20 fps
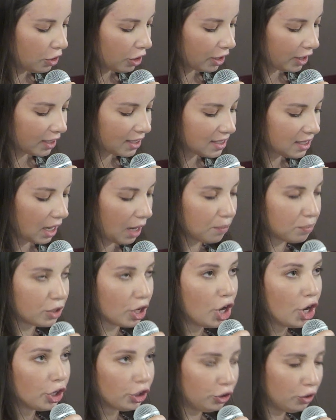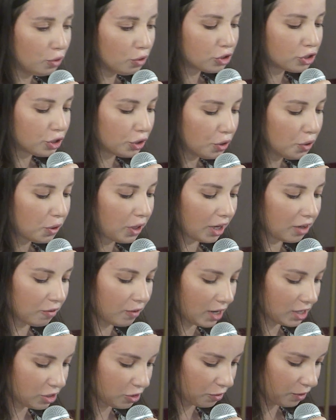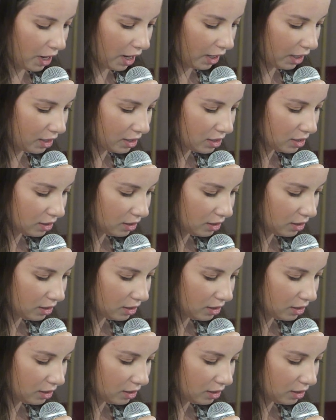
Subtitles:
accept. You too can resurrect.